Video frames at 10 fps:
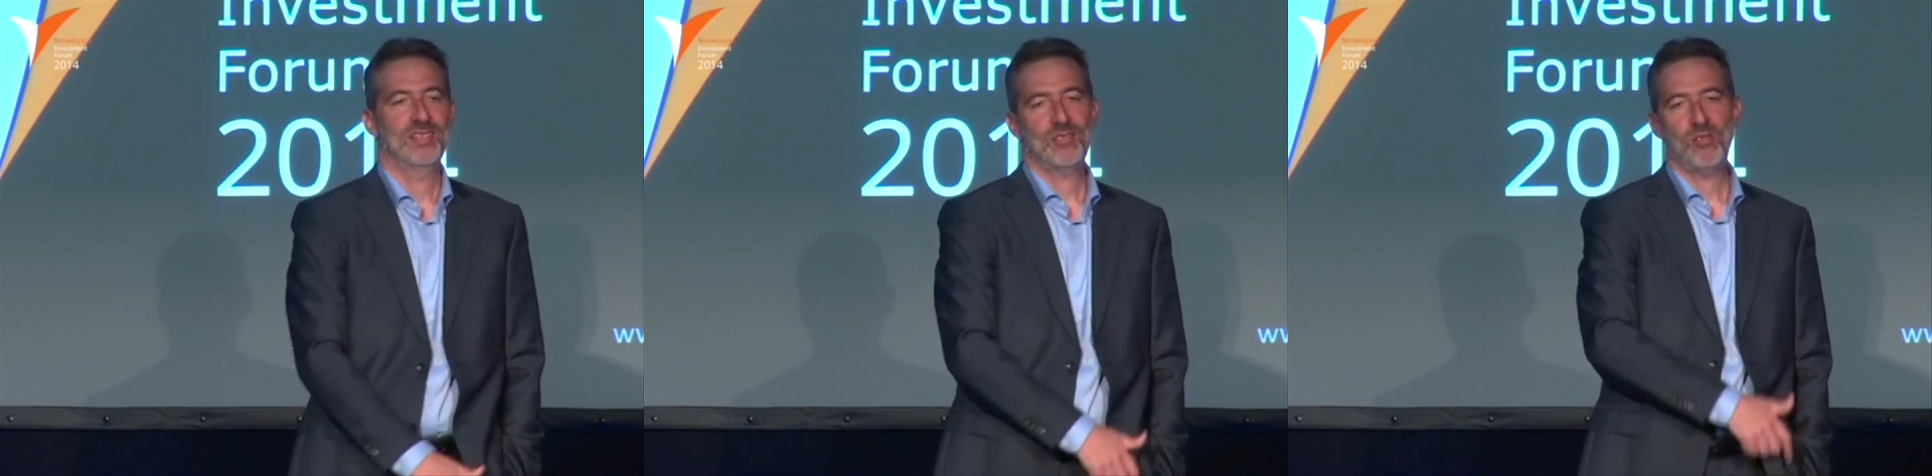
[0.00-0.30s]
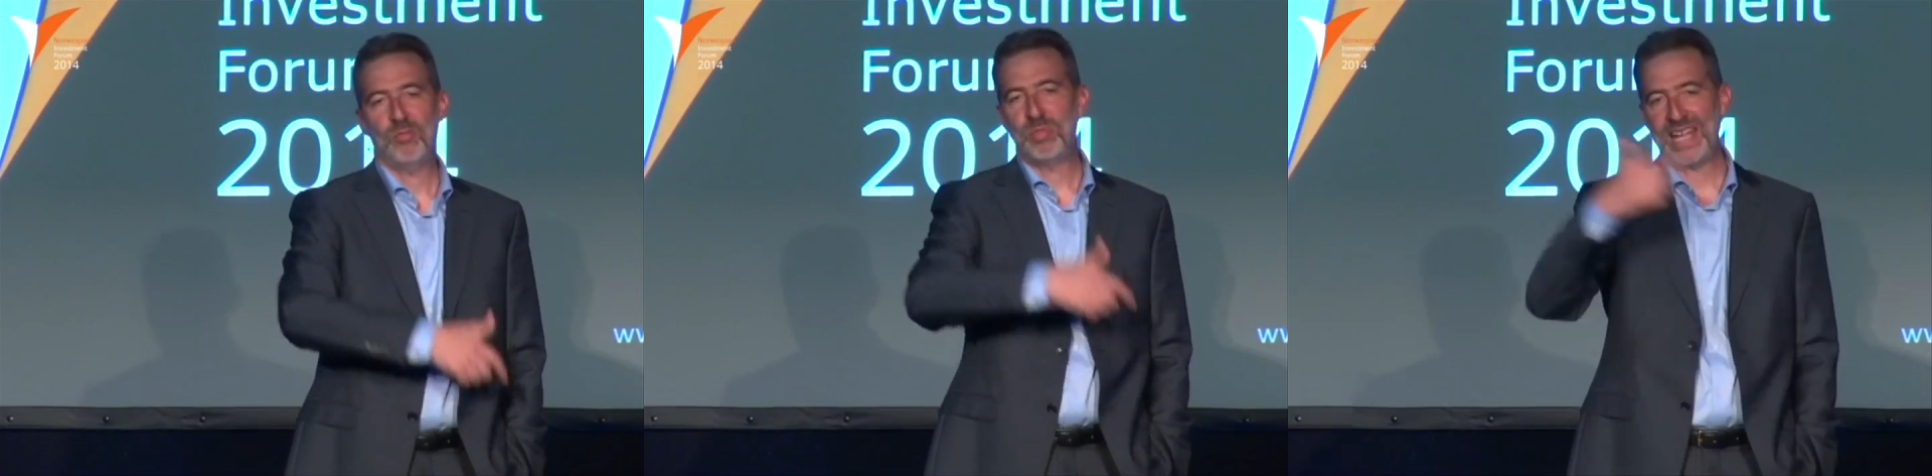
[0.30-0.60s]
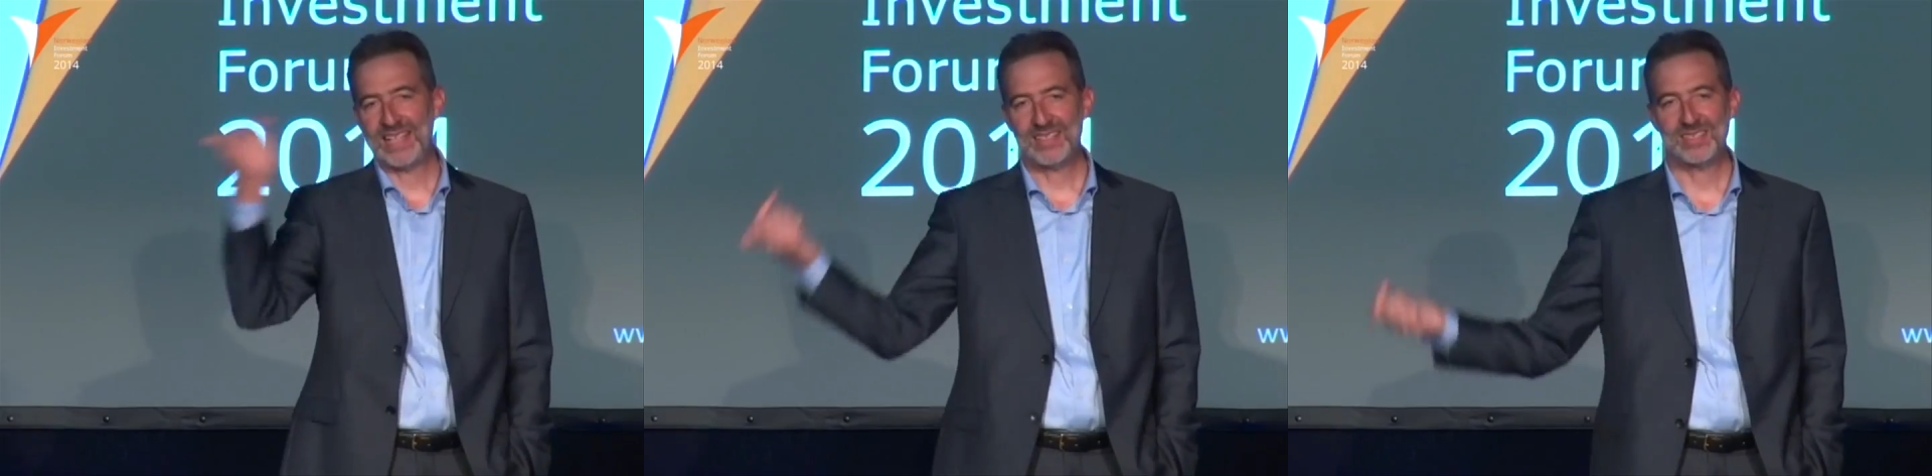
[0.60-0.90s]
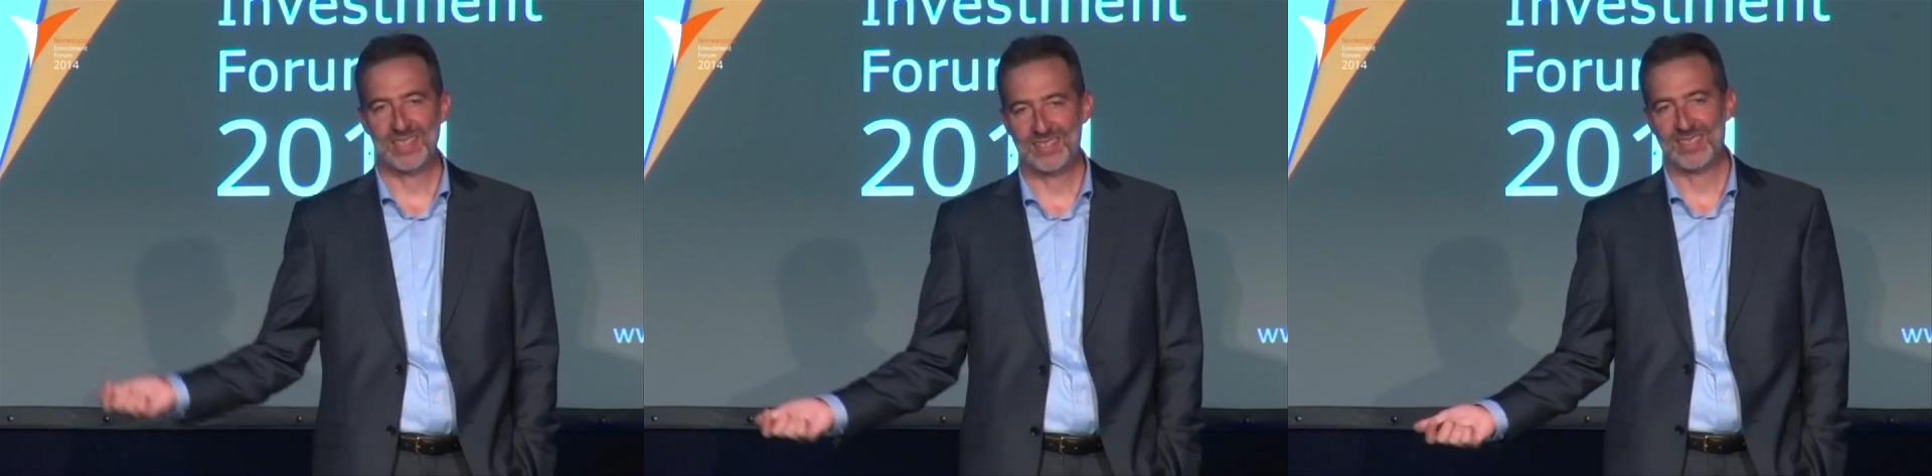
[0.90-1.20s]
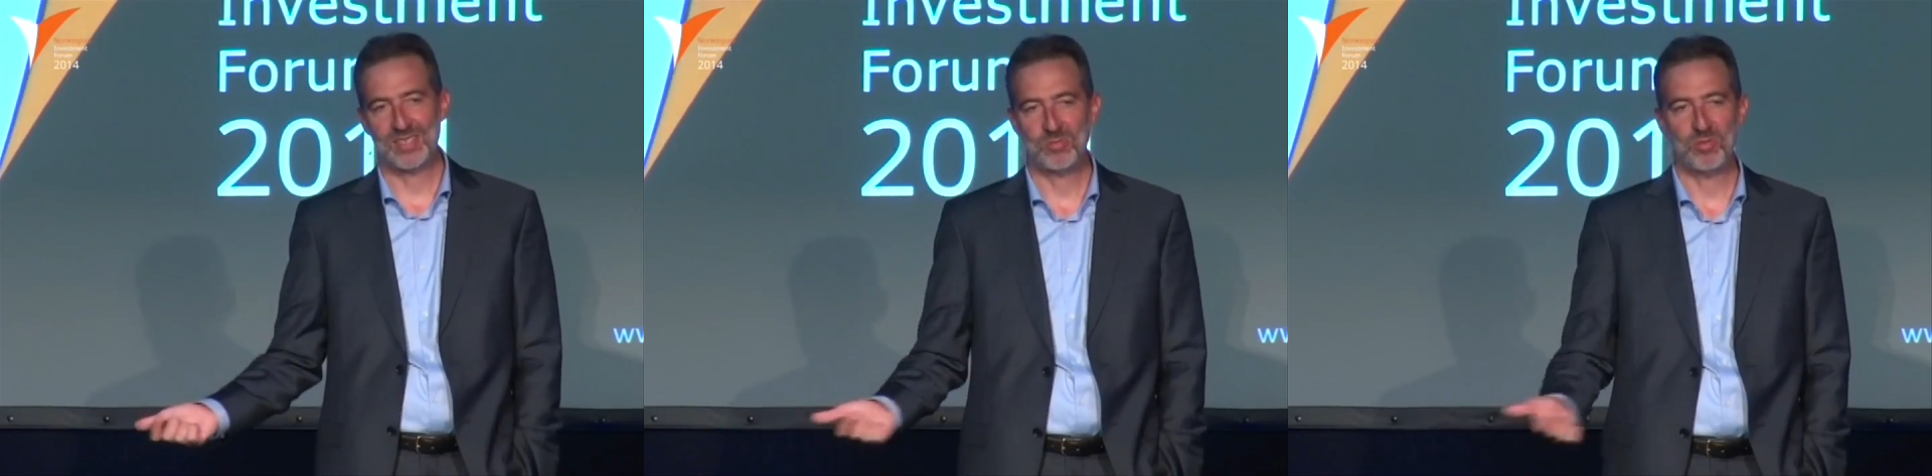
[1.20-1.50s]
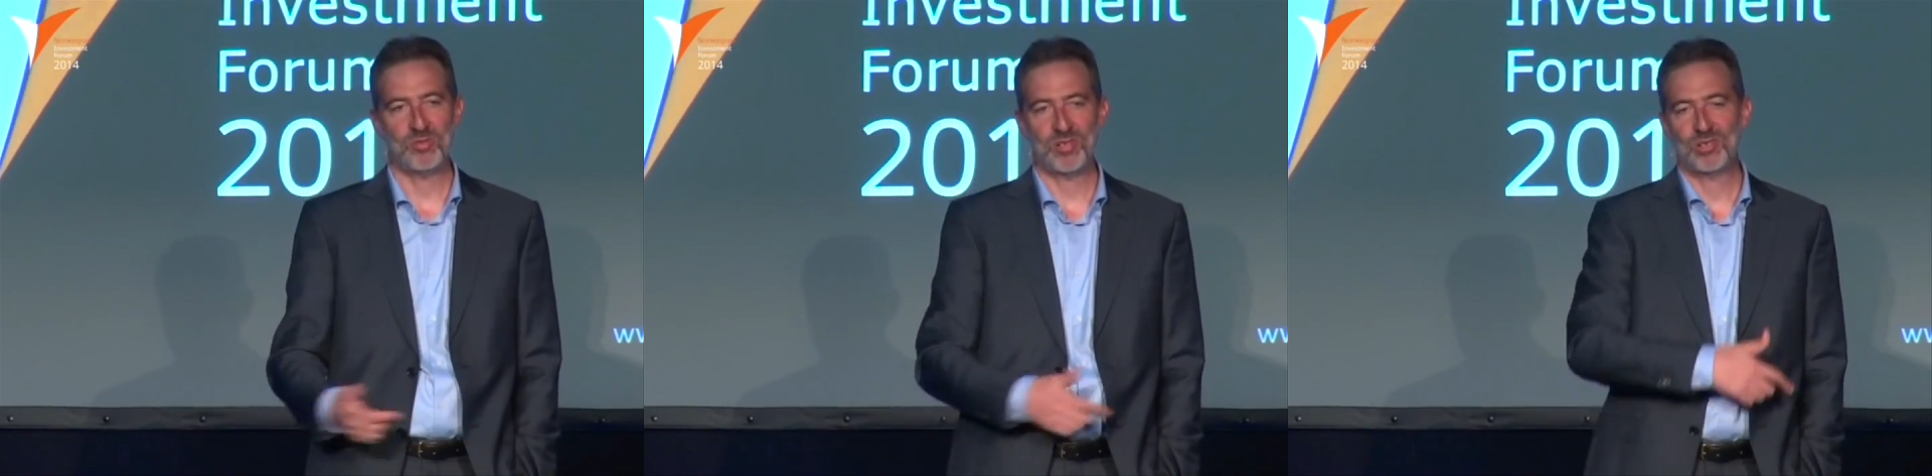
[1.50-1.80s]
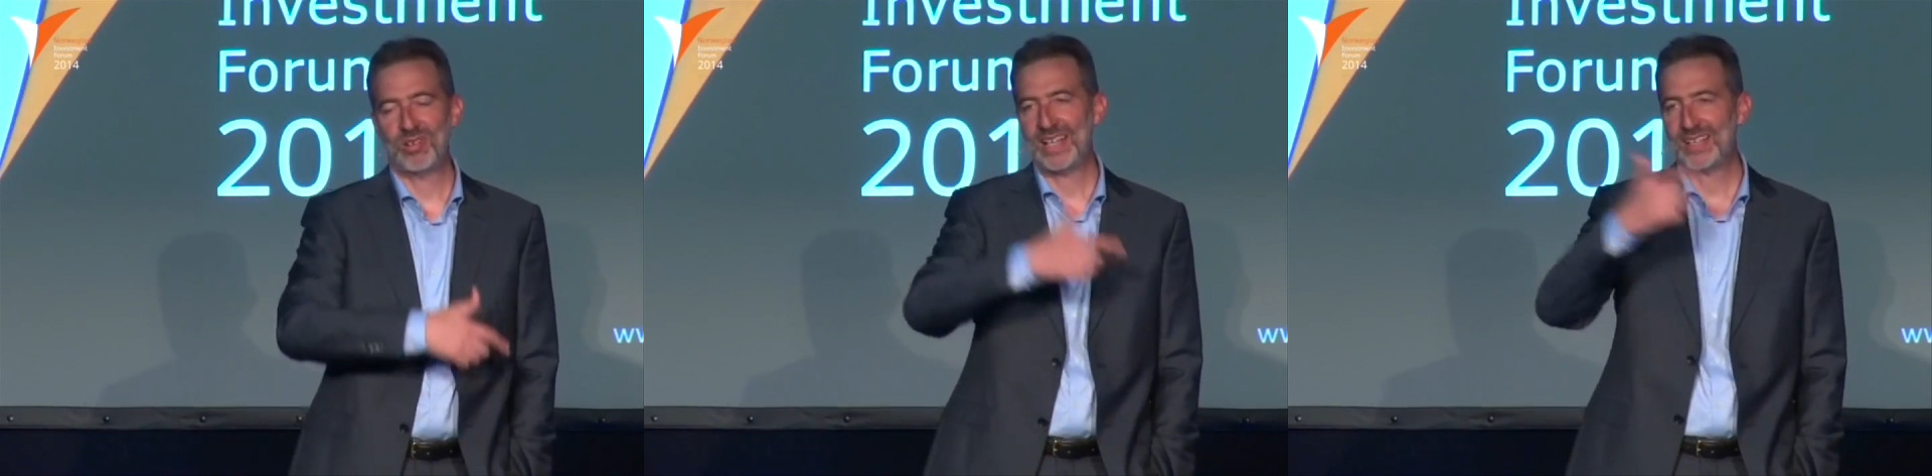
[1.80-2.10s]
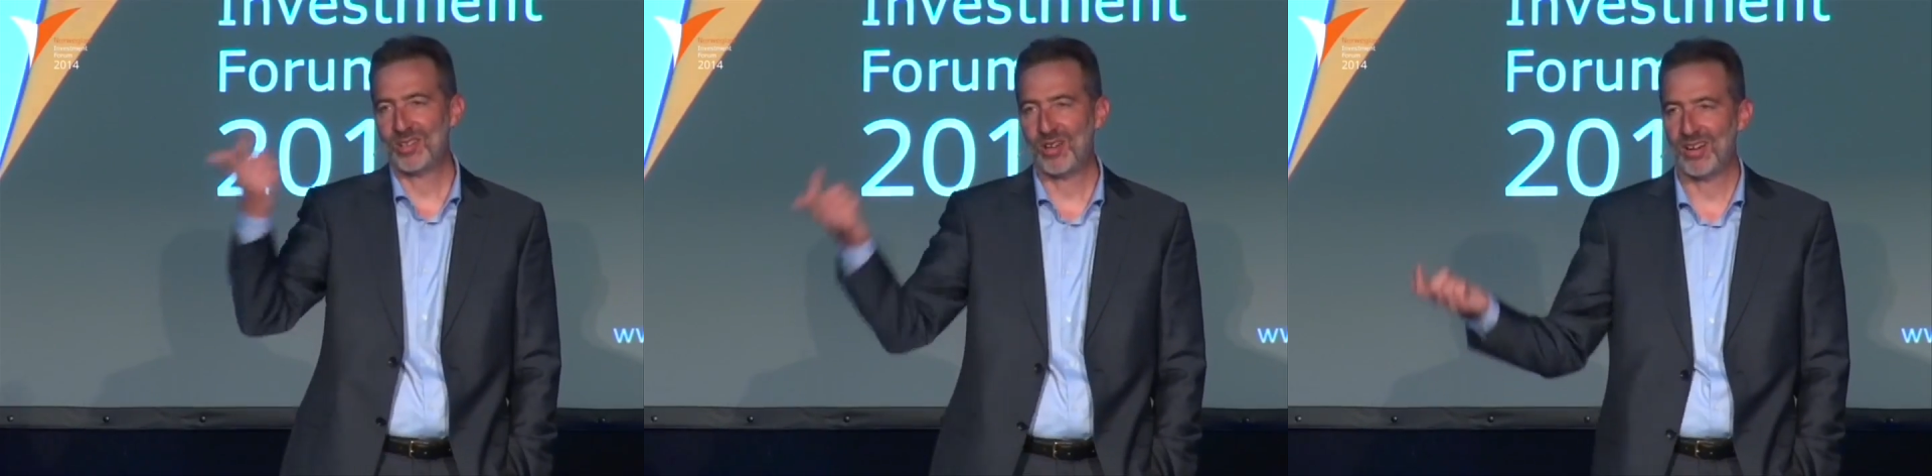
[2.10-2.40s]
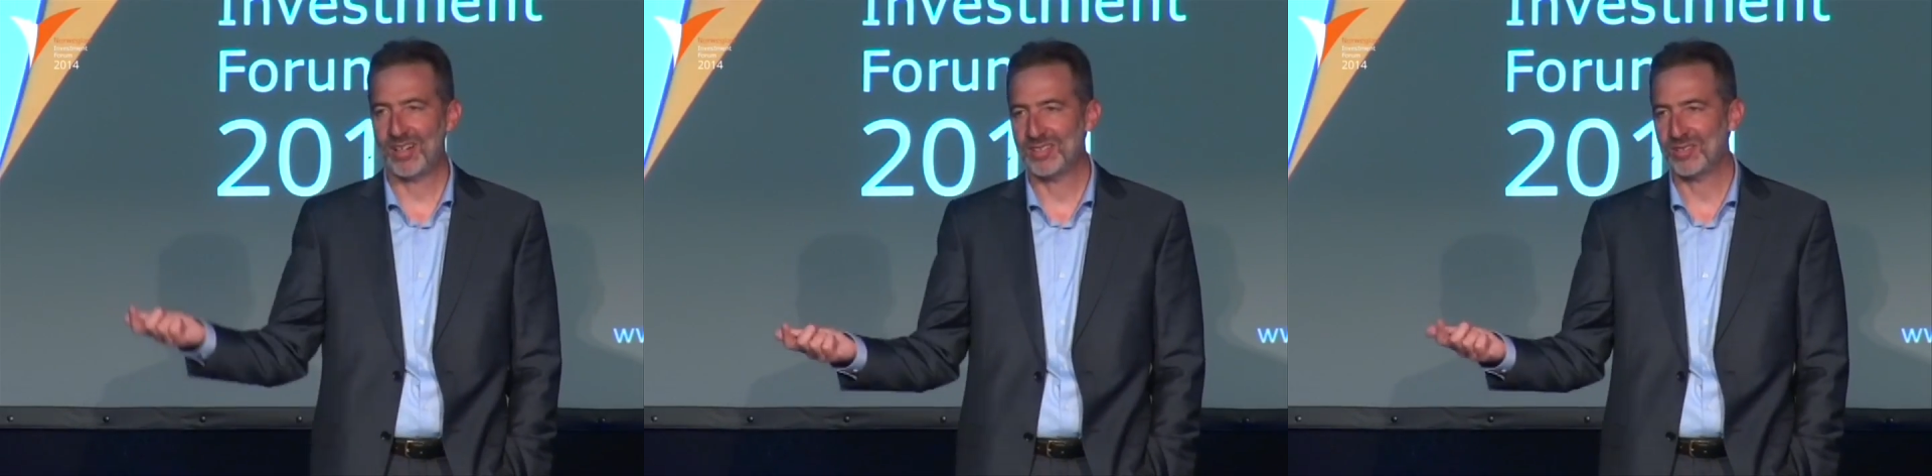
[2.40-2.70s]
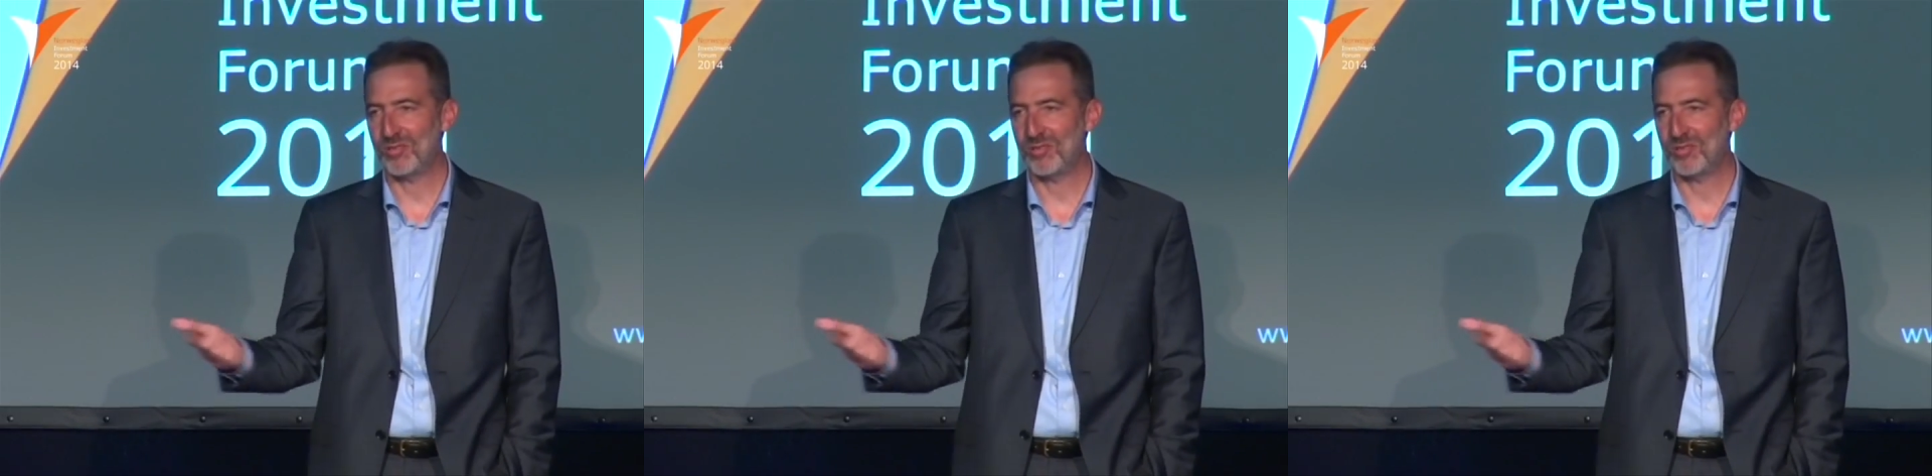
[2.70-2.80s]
the whole banking system, over credit cards,